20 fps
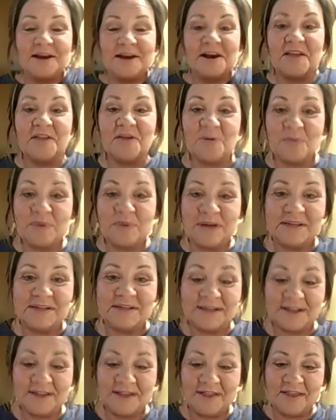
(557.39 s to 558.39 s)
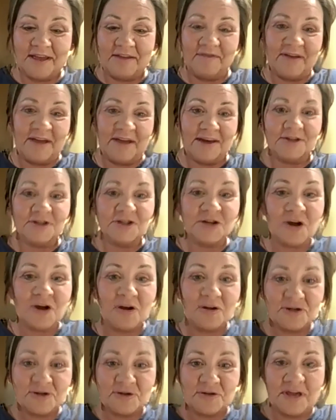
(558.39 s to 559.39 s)
another piece to the LifeVantage
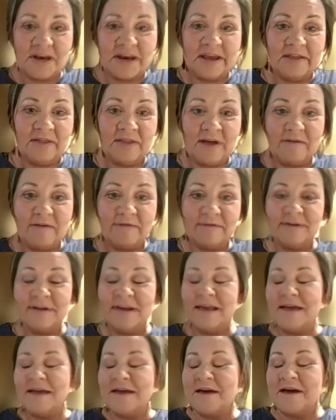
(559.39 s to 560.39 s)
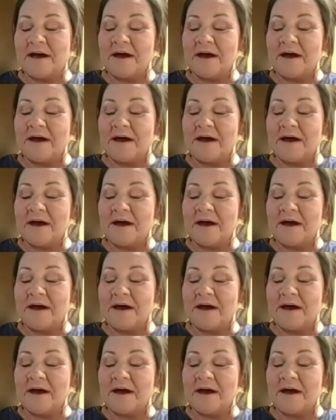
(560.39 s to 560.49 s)
culture that I love.